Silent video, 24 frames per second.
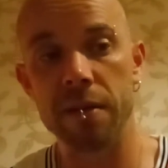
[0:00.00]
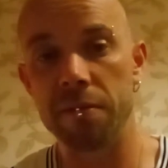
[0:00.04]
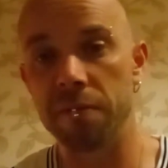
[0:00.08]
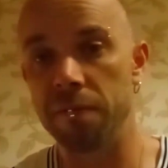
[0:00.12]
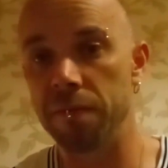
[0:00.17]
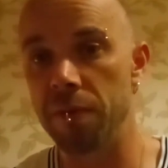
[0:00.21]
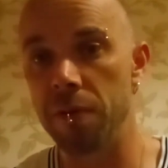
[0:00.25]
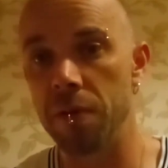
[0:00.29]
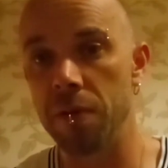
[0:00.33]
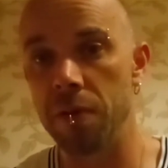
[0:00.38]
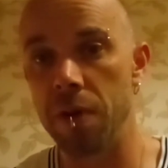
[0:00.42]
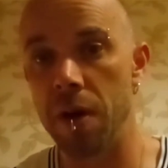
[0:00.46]

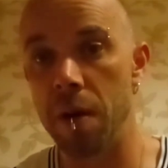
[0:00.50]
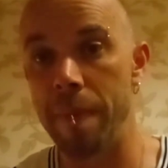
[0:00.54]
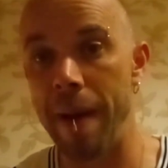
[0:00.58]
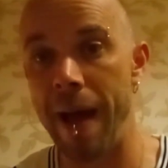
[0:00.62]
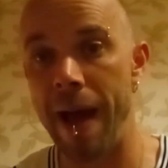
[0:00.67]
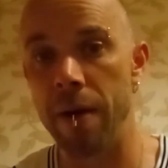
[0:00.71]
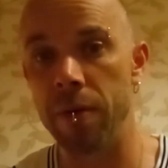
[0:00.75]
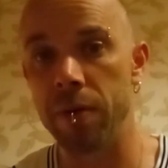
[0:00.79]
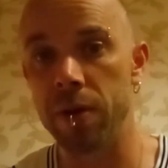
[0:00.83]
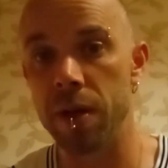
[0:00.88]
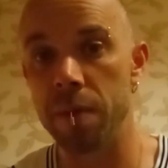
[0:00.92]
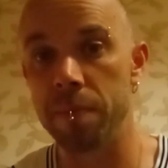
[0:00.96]
for
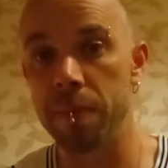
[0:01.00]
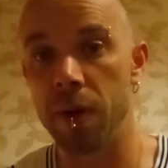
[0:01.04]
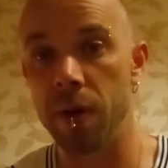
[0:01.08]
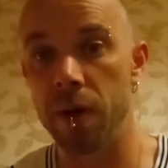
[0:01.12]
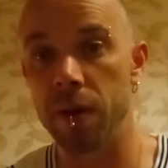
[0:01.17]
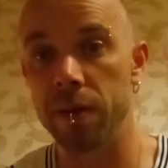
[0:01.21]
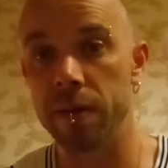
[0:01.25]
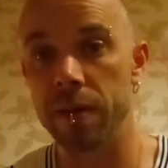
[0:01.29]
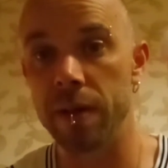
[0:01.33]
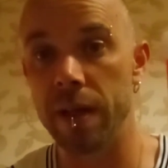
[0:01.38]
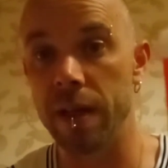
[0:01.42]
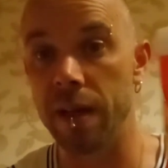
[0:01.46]
£1 a pot,
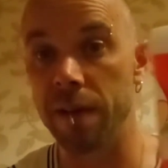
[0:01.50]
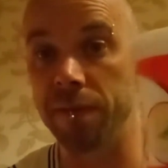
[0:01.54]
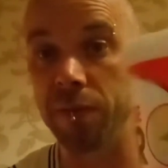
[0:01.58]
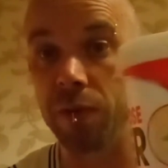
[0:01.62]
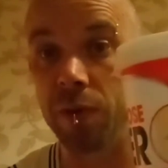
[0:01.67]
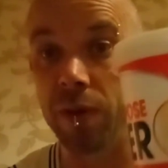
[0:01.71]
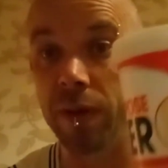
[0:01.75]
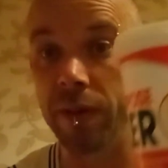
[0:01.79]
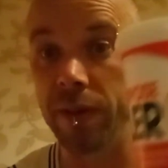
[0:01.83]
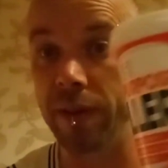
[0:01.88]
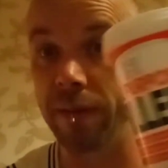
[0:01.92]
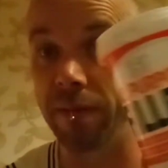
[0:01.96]
and I
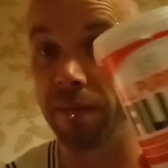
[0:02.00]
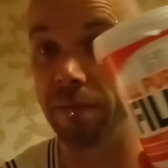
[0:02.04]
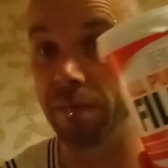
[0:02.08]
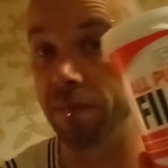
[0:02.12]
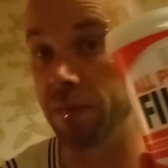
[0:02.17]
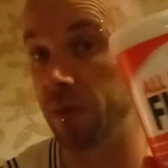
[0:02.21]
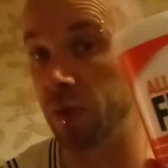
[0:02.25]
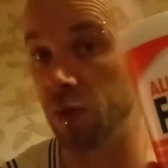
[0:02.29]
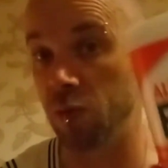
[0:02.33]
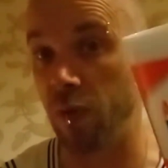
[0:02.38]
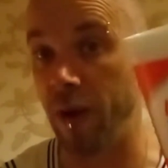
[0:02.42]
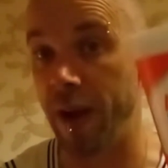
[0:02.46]
thought,
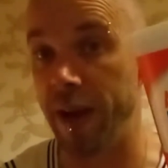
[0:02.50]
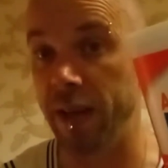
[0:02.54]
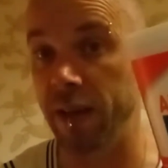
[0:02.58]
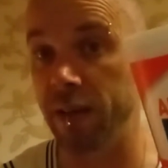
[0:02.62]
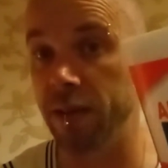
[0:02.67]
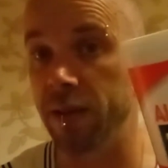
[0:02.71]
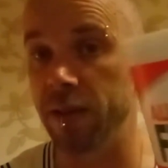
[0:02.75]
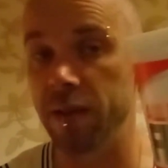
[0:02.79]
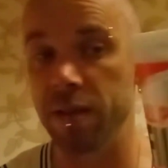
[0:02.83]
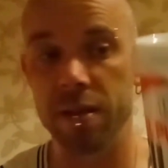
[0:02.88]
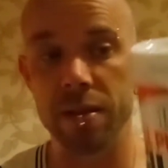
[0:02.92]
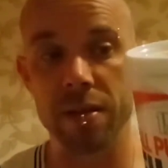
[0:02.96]
great,
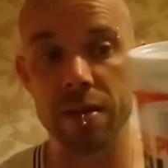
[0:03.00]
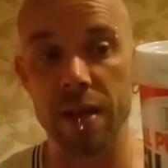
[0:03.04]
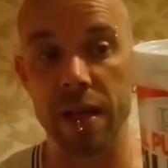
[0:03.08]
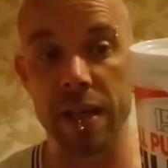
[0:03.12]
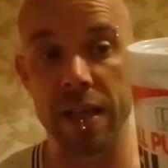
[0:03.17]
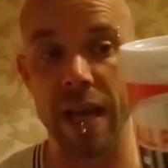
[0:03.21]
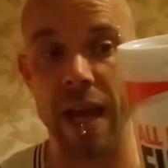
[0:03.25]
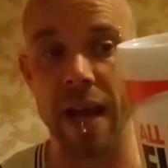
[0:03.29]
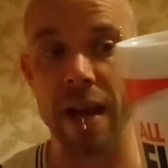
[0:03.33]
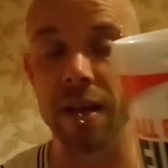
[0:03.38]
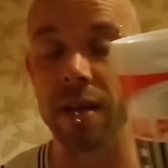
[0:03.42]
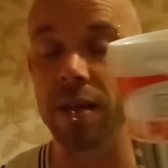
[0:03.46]

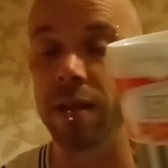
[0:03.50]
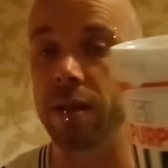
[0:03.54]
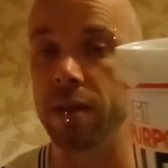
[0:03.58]
again,